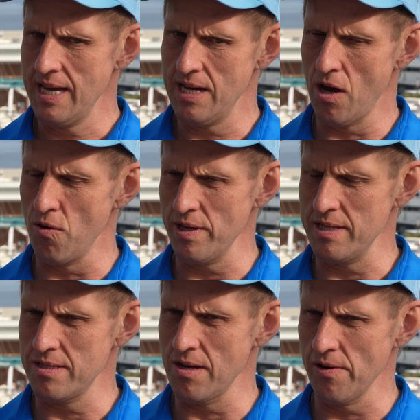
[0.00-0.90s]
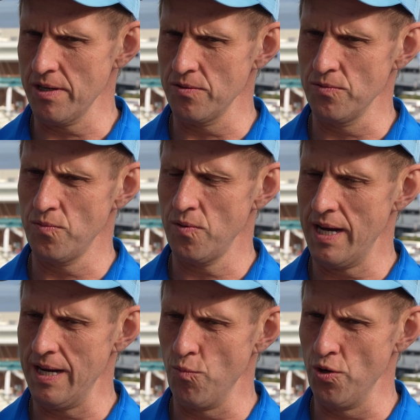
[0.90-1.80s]
uh, old historical
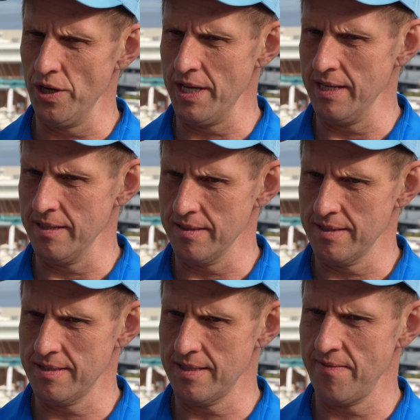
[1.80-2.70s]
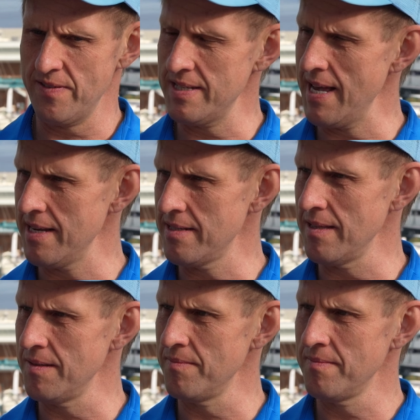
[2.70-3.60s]
uh, workings for
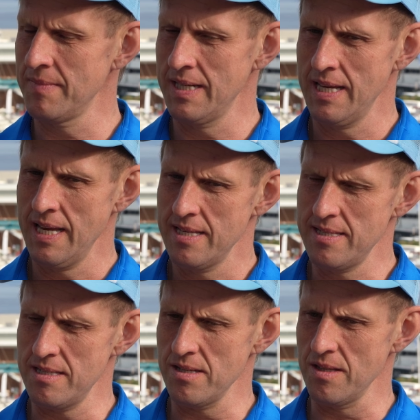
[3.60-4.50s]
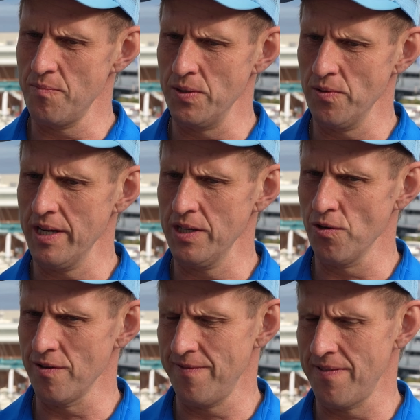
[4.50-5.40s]
tantalum, sits on the
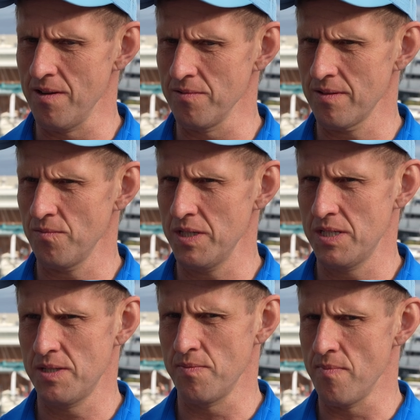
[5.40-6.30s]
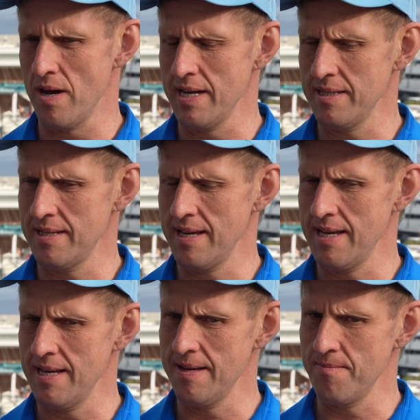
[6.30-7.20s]
Pilgangoora fault, which might,
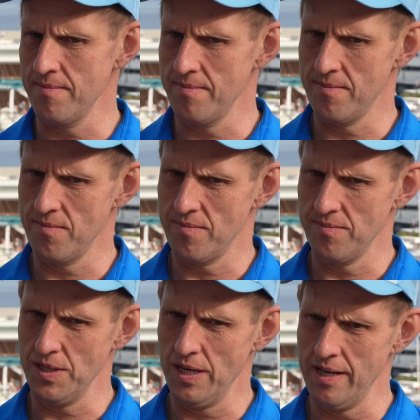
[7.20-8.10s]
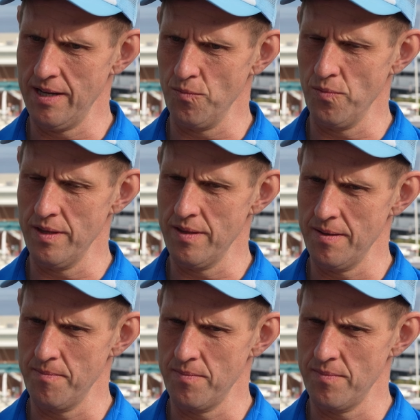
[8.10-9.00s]
um, you know, help with
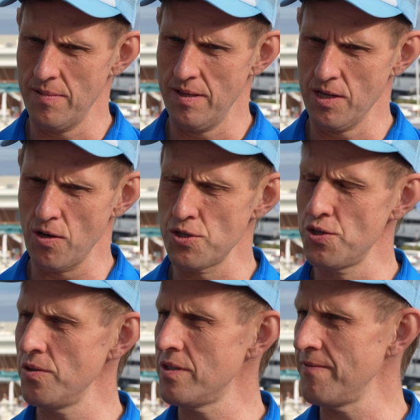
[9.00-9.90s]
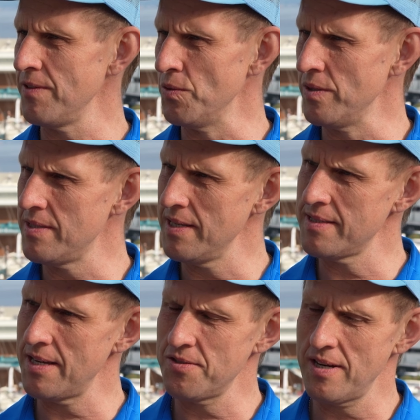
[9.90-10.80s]
the, the conduit to fluids, et
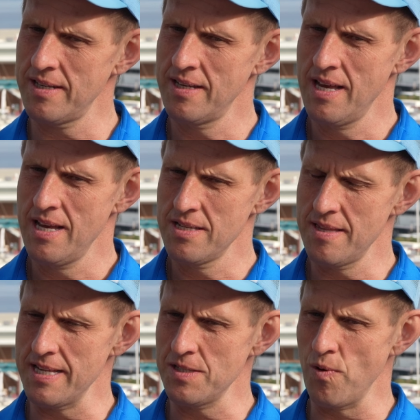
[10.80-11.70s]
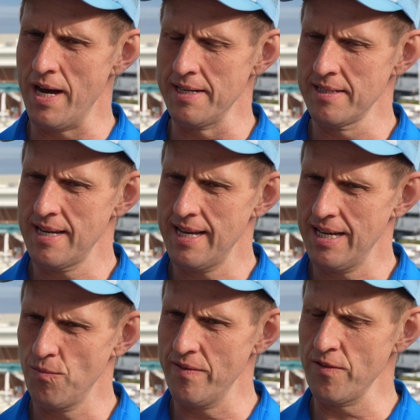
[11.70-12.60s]
cetera. So that's one.
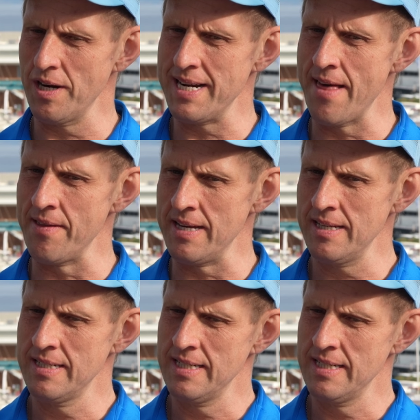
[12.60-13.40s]
Uh, we've got another